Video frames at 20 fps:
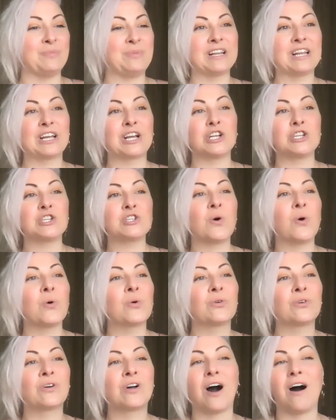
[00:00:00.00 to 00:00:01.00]
be like a
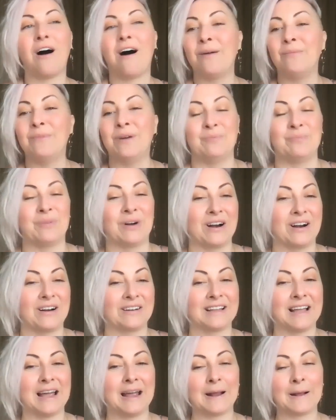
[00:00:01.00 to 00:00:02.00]
total common bird.
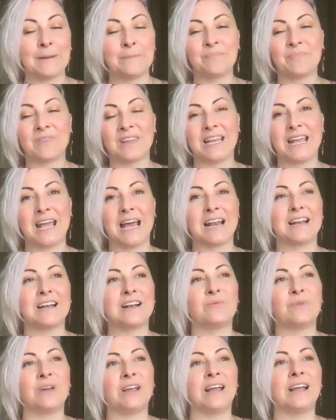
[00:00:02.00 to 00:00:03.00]
Like in
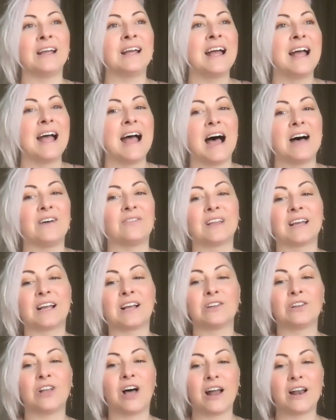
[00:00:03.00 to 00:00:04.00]
Canada, we have like a
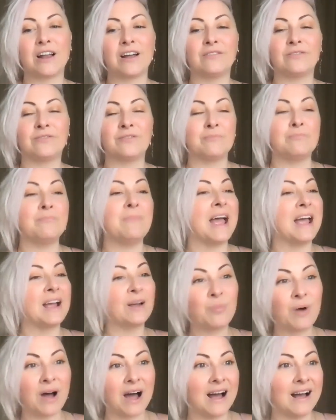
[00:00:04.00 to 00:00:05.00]
lot of
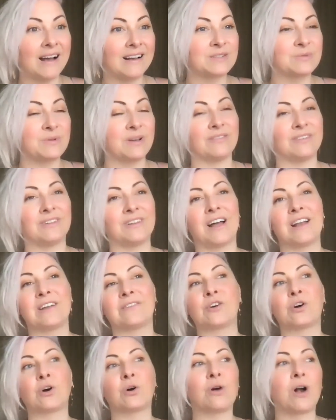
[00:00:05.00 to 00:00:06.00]
magpies. We have a lot of
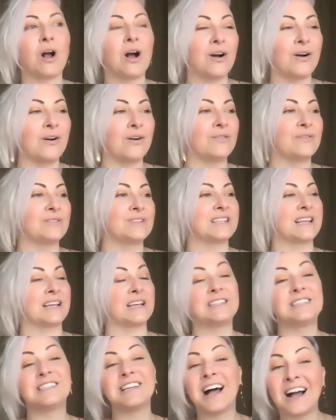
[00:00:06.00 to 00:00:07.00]
crows,
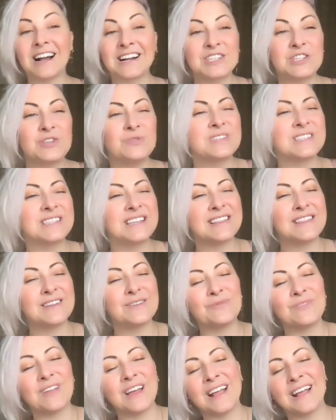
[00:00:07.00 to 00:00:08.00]
like ducks. You see
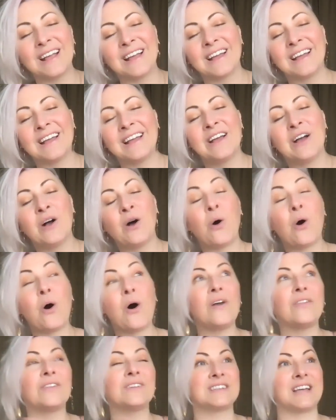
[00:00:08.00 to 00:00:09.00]
them like
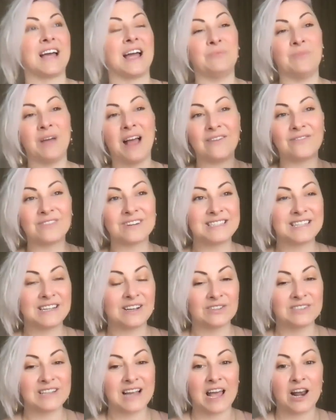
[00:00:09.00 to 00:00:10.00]
all the time, every
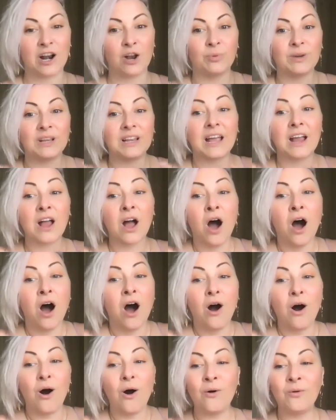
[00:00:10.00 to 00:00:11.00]
single day. And I'll be like,
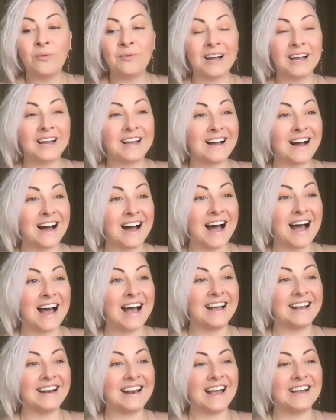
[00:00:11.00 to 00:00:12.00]
oh my
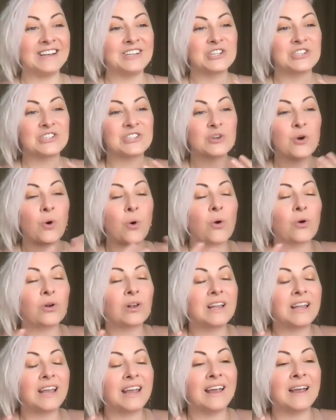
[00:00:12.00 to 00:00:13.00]
God. And just
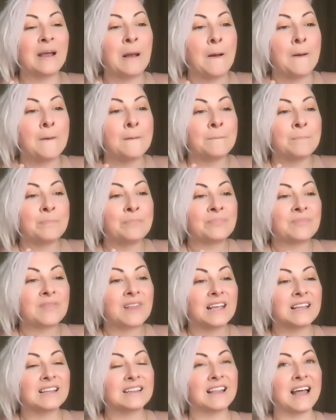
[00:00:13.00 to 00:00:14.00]
totally
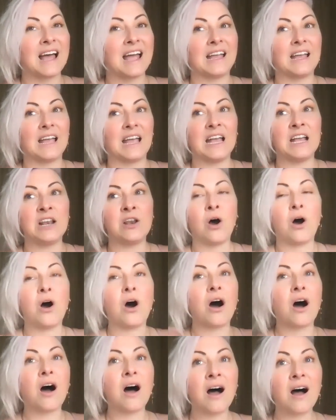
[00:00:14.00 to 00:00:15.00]
like in
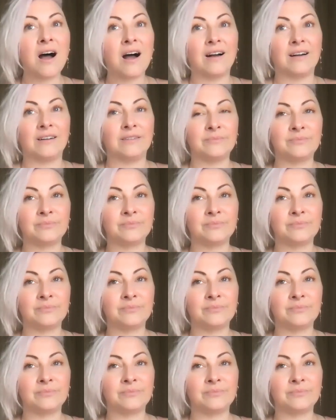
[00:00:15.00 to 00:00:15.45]
awe